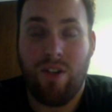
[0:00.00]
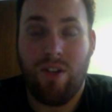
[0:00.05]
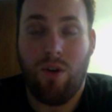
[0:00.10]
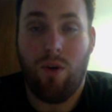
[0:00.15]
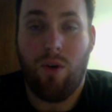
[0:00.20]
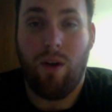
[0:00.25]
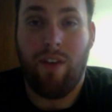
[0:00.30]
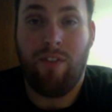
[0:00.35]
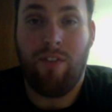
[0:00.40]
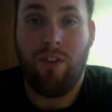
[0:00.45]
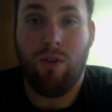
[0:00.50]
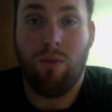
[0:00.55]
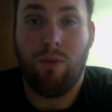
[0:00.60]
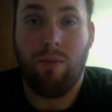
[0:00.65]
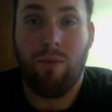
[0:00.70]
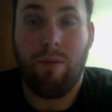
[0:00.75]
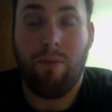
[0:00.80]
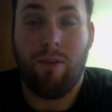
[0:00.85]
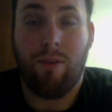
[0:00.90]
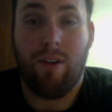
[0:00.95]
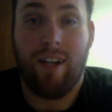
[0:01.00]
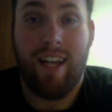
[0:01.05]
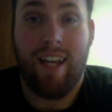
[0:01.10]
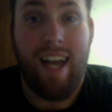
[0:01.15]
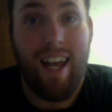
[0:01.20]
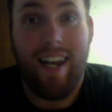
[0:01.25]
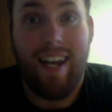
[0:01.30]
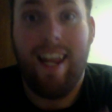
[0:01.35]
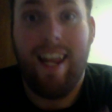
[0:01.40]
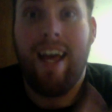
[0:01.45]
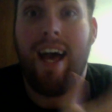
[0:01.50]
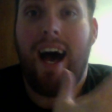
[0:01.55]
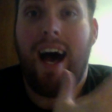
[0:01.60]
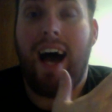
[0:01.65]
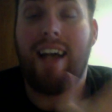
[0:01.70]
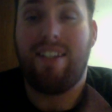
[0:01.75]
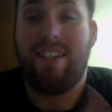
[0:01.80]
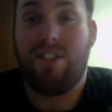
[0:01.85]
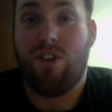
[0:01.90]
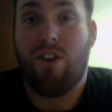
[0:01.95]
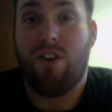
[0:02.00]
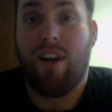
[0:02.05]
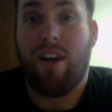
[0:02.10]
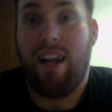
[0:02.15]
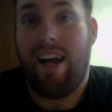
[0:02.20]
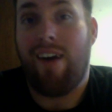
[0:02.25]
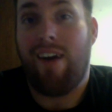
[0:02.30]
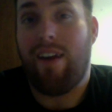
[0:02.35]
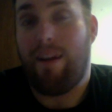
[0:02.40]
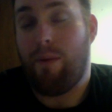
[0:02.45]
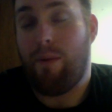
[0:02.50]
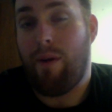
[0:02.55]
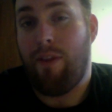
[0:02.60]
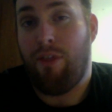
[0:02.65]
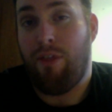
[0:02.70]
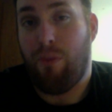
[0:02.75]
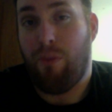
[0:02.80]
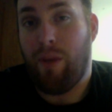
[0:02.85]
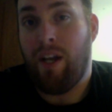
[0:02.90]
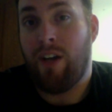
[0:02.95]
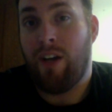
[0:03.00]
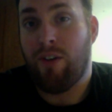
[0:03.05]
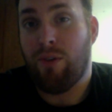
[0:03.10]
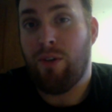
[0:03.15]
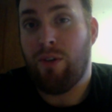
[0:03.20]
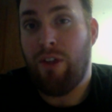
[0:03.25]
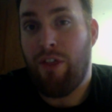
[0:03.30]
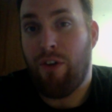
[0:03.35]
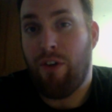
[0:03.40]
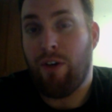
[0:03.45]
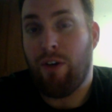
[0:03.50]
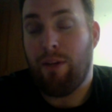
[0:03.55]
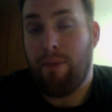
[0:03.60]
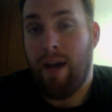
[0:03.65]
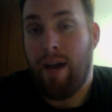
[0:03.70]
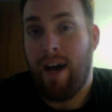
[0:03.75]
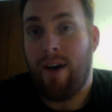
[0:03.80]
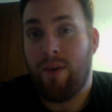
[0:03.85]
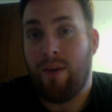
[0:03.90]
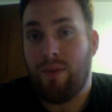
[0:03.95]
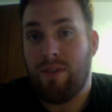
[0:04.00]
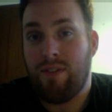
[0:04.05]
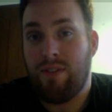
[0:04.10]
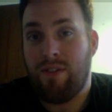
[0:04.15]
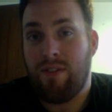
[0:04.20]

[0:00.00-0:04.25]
So if you remember, again, I started out at around 330 pounds.